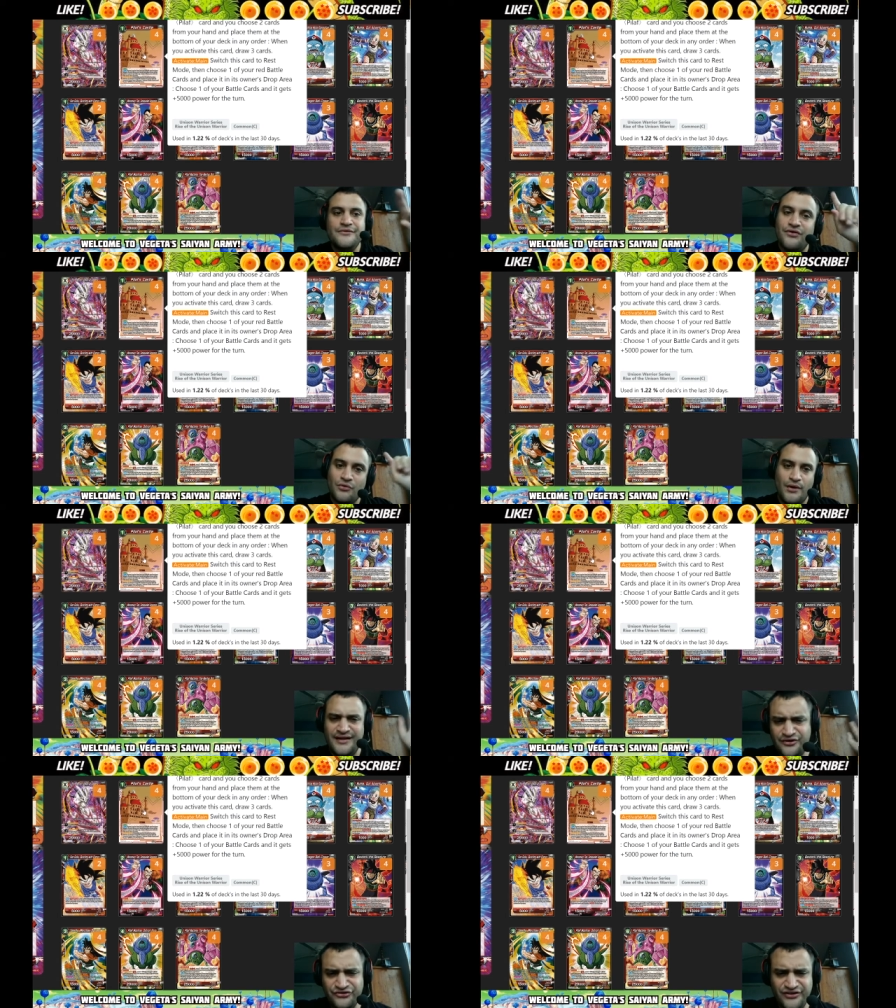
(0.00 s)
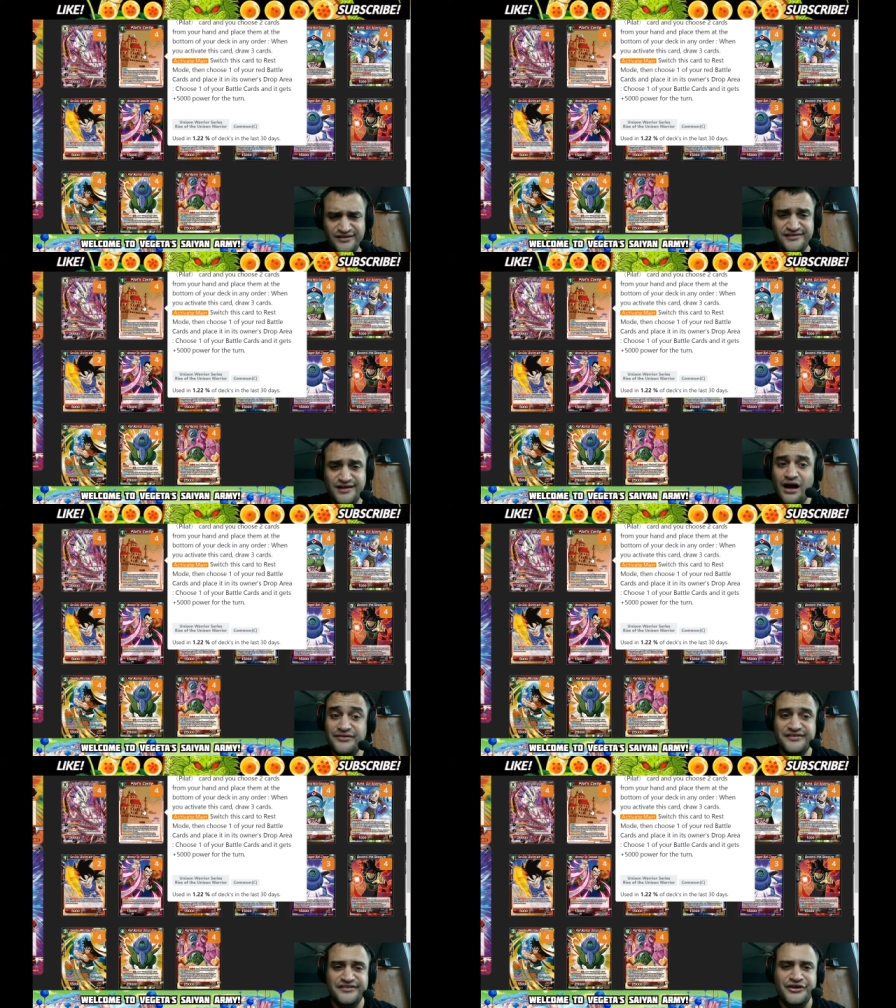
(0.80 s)
For 1 energy, that's
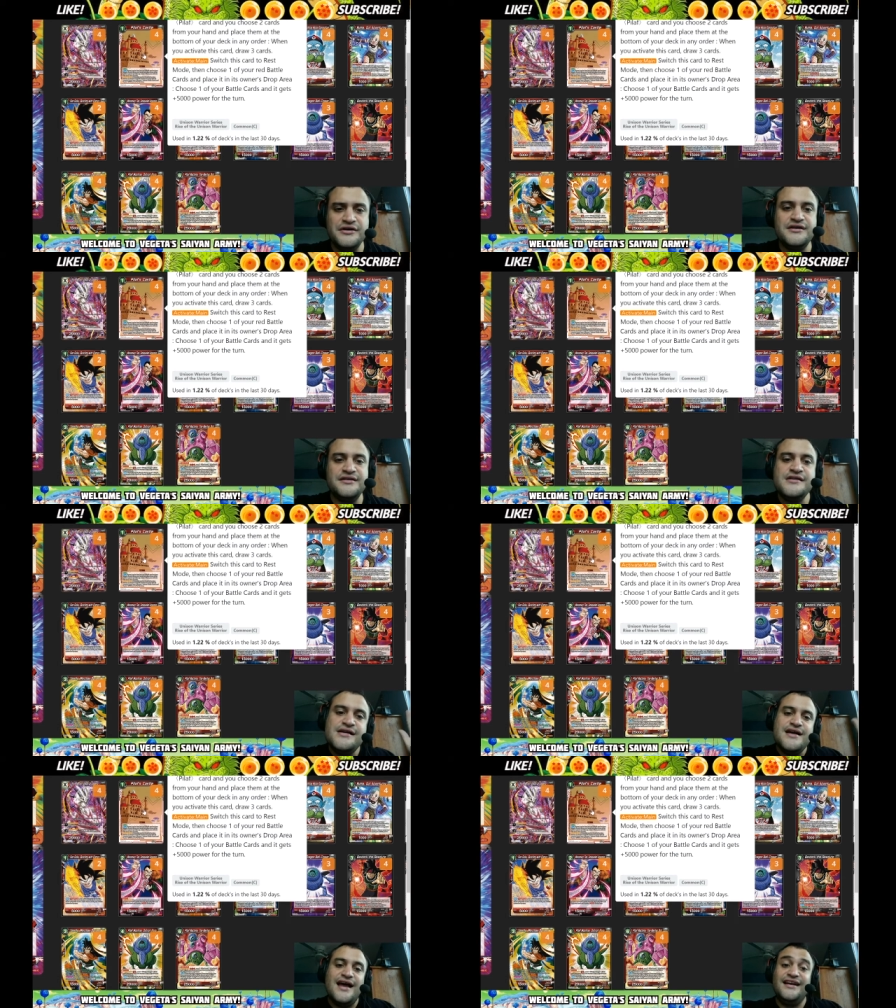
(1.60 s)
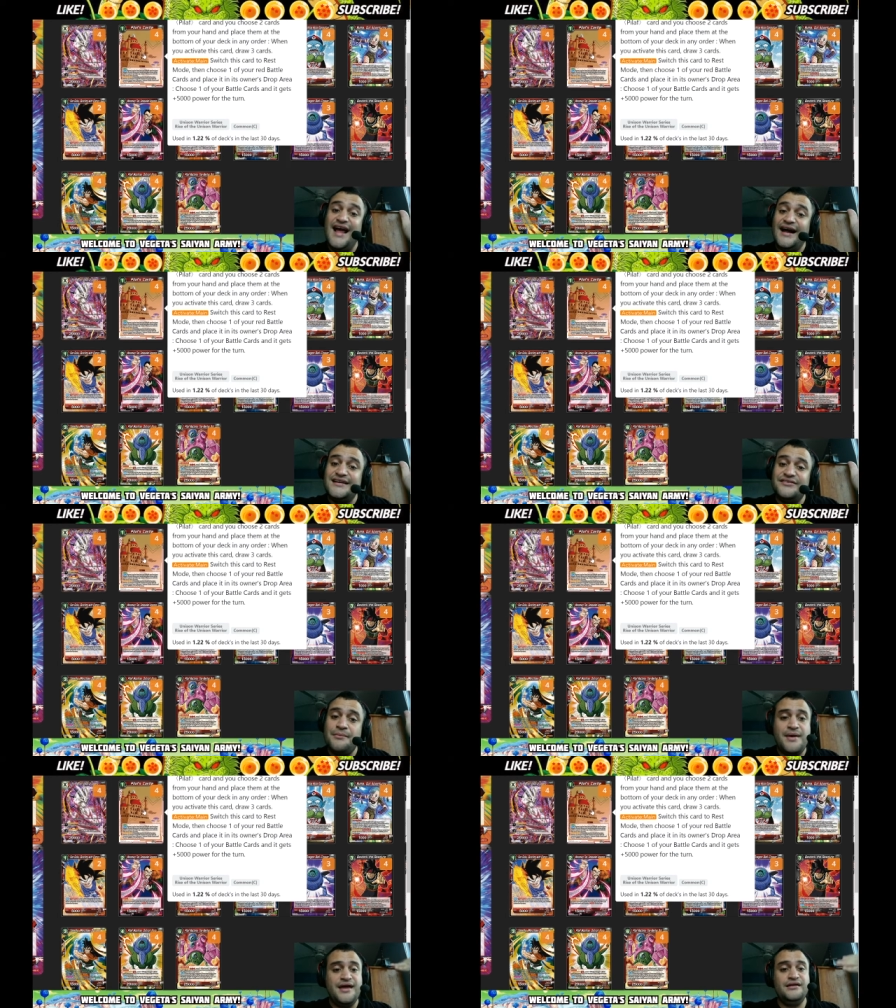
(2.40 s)
obviously good. And in
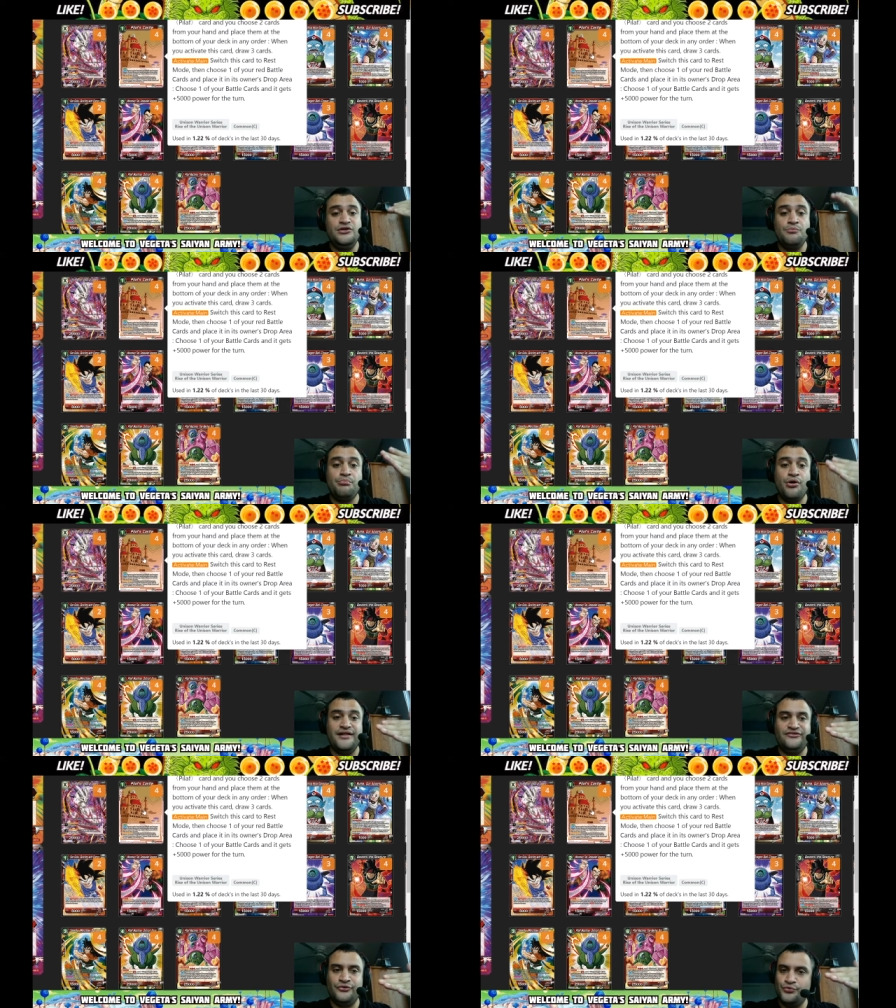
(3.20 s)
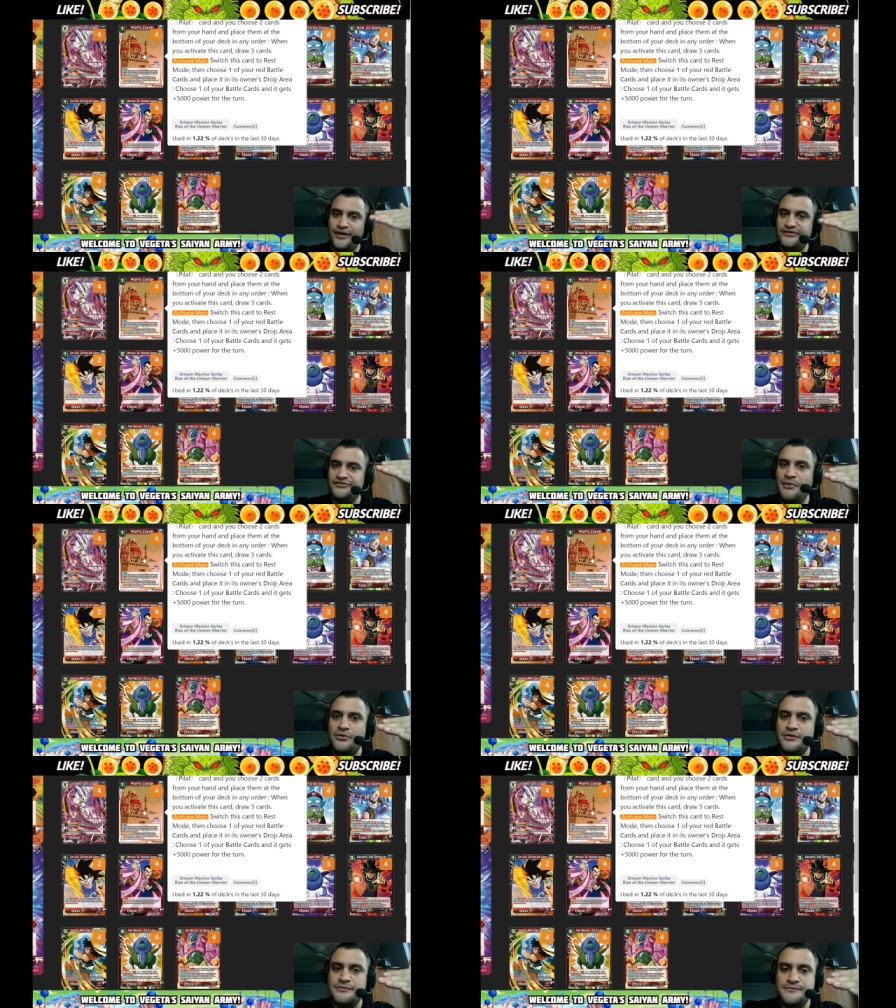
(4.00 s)
Activate Main, you put it to rest
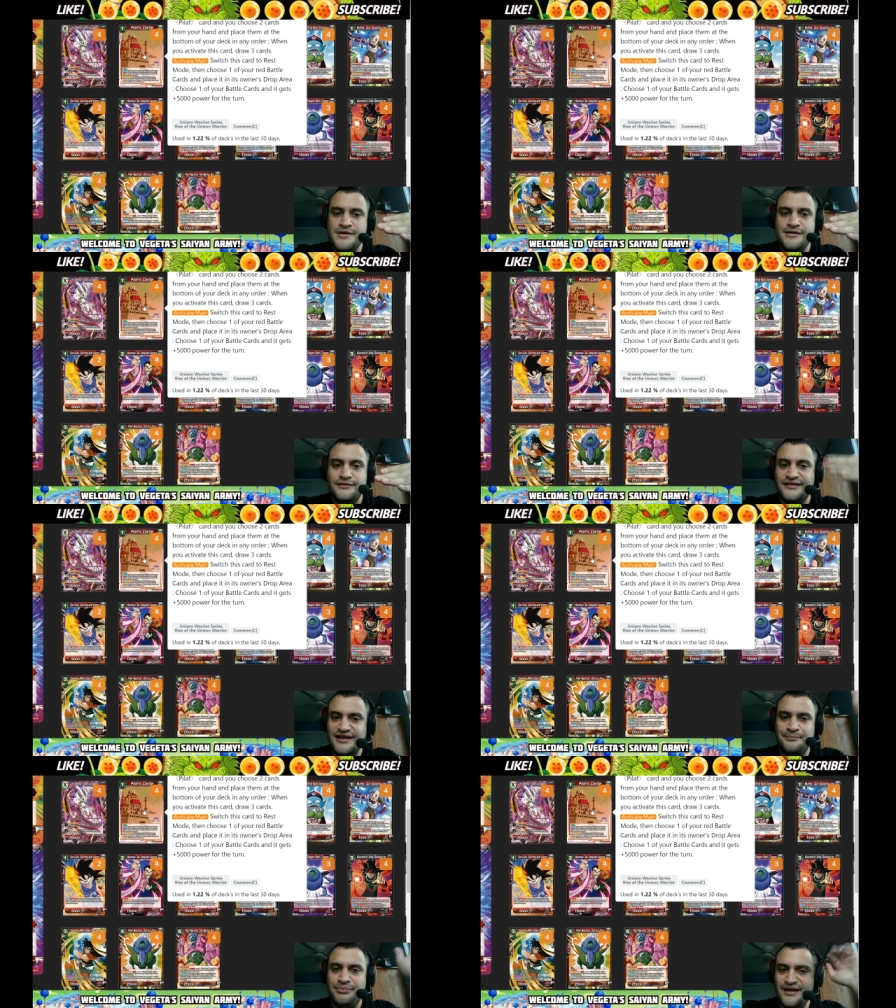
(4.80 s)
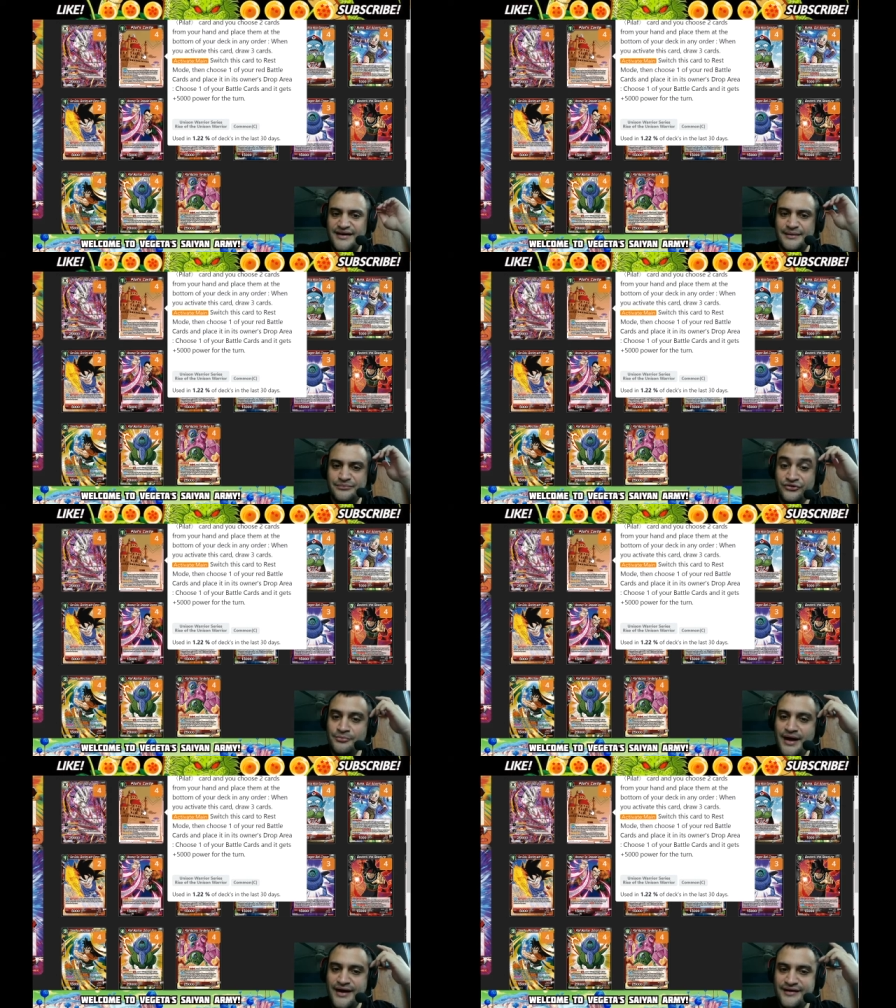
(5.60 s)
mode, just like Planet
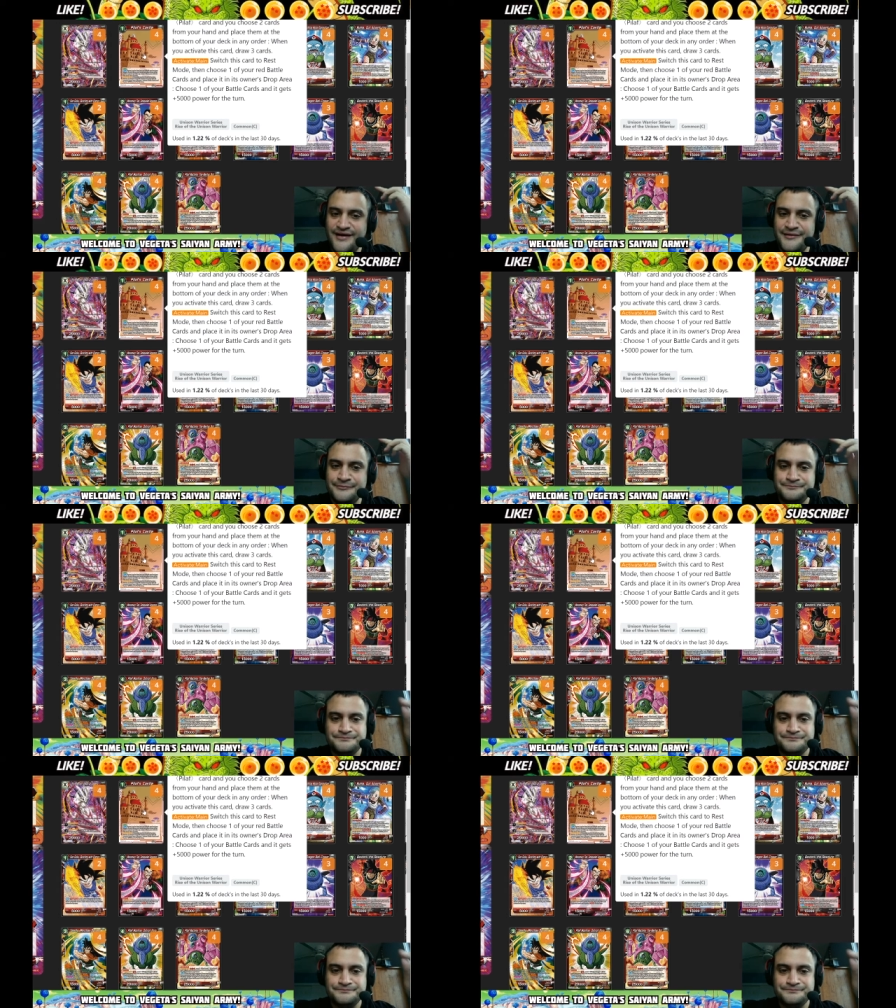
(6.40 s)
M2 back in the day.